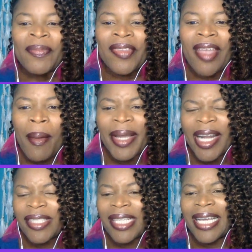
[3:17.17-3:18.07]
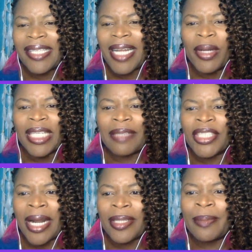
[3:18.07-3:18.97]
And also, like I said, I want to give a
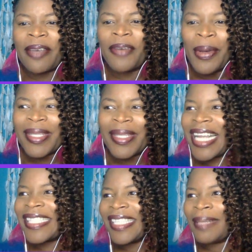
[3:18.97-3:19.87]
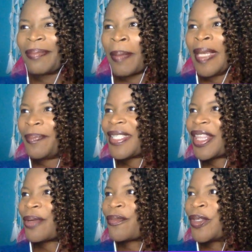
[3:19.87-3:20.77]
shout out to my folks that I see, my peeps in
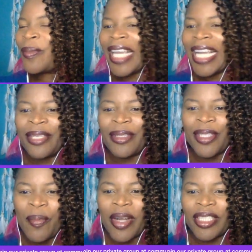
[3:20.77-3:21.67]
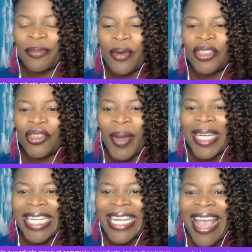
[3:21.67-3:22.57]
the room. Thank you so much for
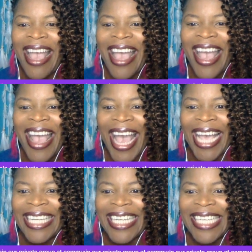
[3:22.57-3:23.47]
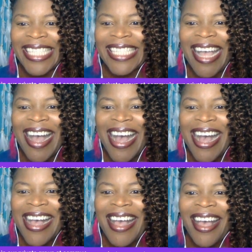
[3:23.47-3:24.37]
joining. Hey,
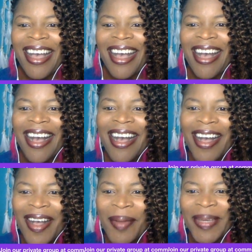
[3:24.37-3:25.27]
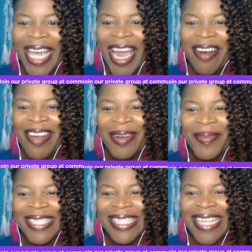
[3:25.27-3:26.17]
Lisa. Karen,
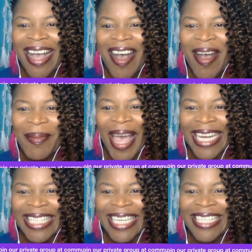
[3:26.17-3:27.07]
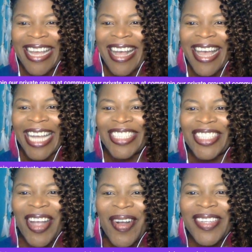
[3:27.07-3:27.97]
what's up? Hey, Nina. Hey,
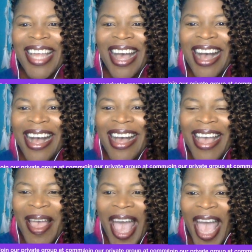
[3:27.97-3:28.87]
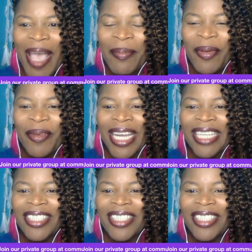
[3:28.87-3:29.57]
Shola. Hey, Marie.